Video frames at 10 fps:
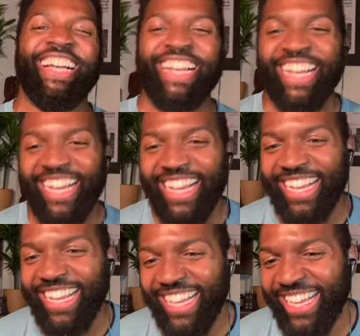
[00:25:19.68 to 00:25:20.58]
I like
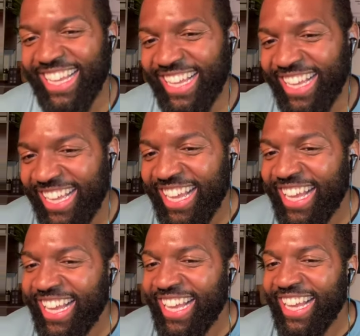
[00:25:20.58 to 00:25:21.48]
y'all. I
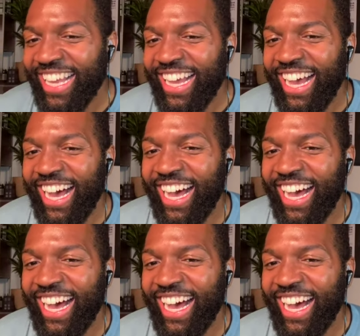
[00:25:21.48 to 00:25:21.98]
like y'all.